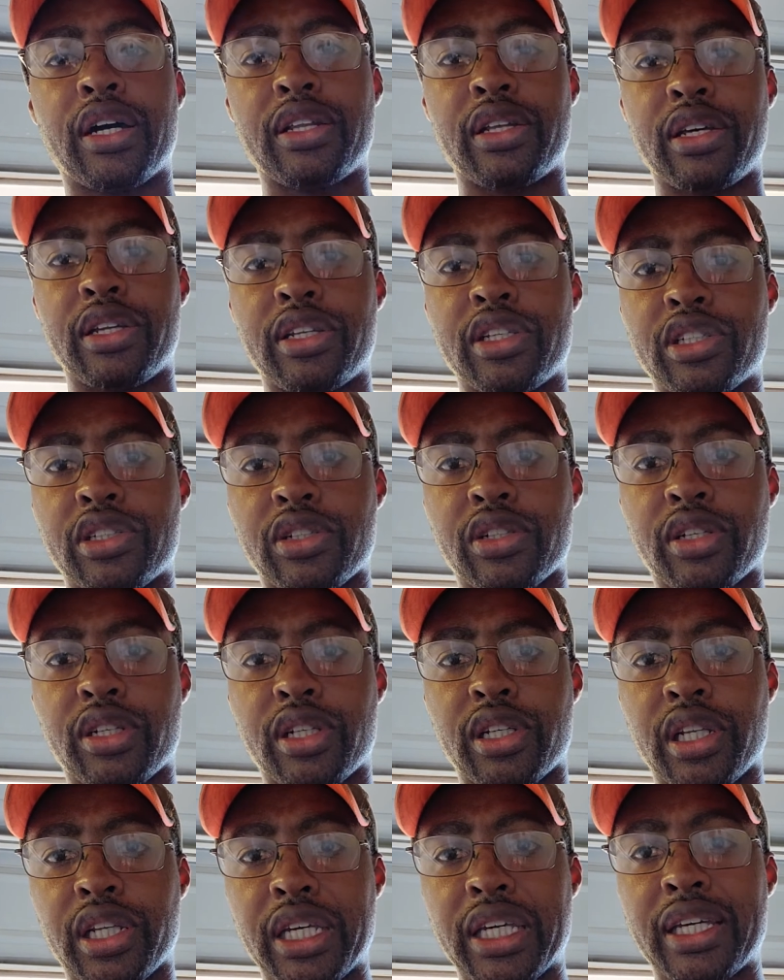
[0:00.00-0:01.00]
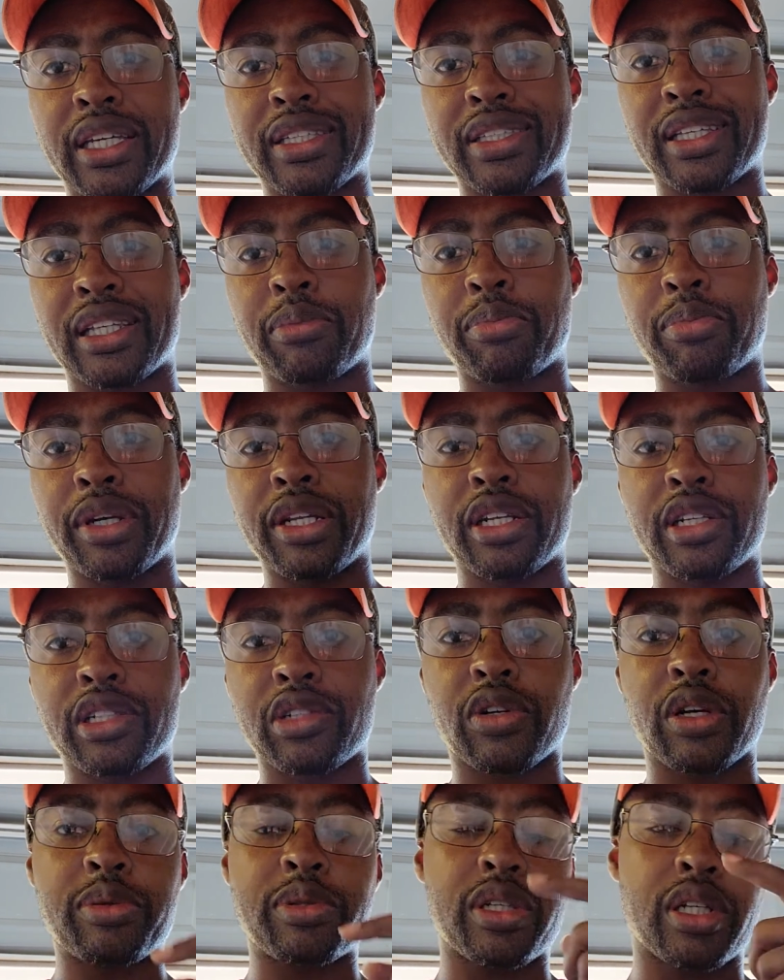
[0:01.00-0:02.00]
The link is in the
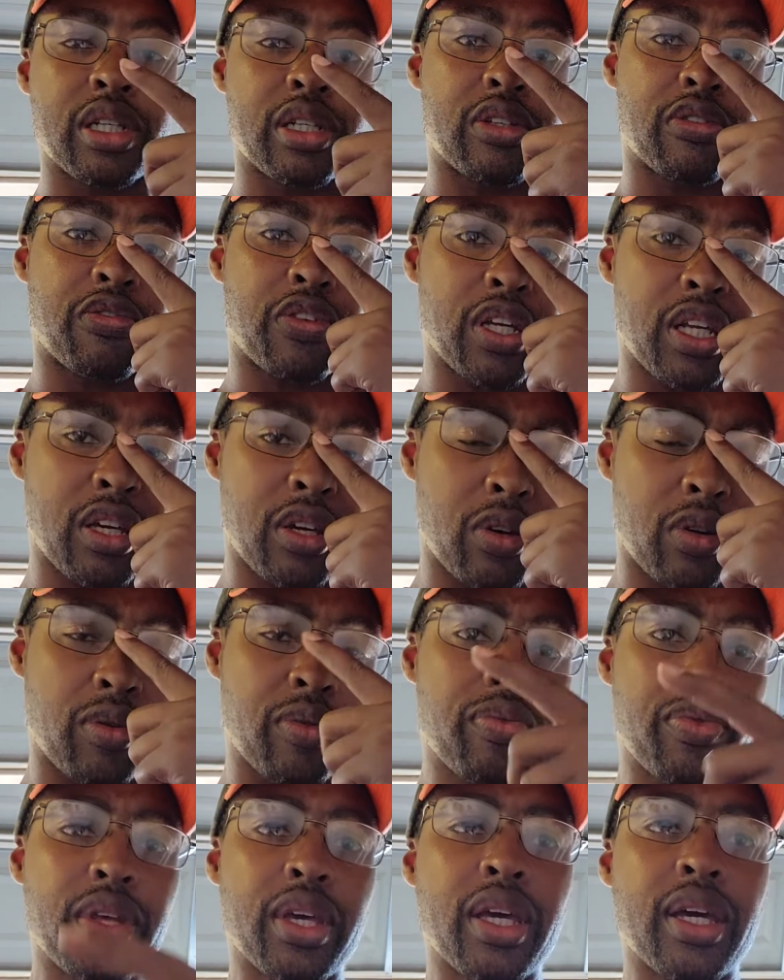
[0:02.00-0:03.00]
description of this video.